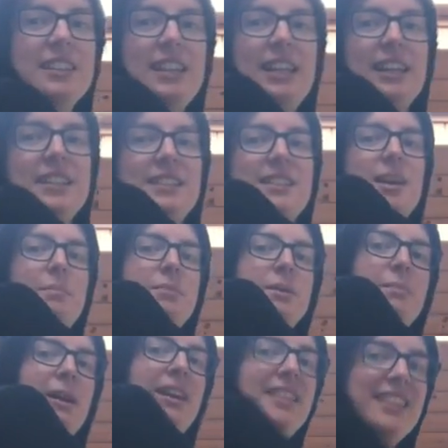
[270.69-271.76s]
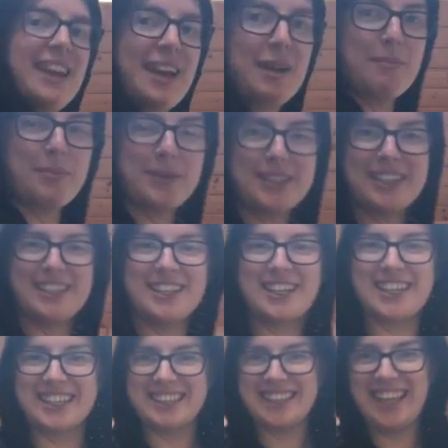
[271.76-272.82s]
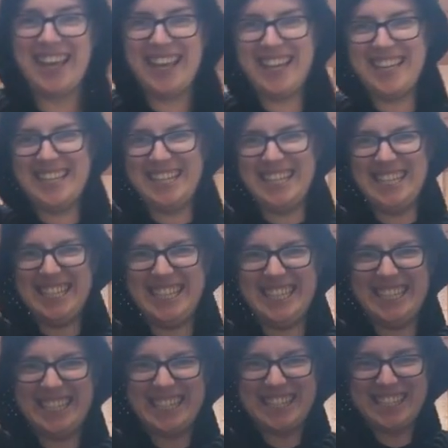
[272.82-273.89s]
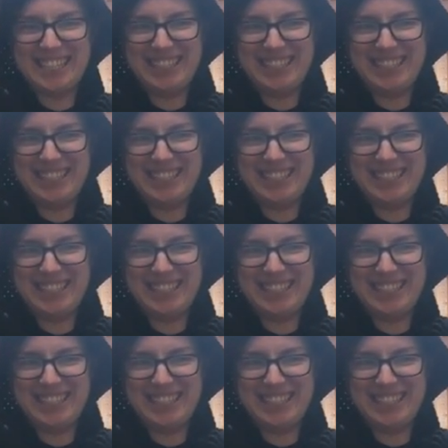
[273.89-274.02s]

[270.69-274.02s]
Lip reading: The length stops about there, but look at this.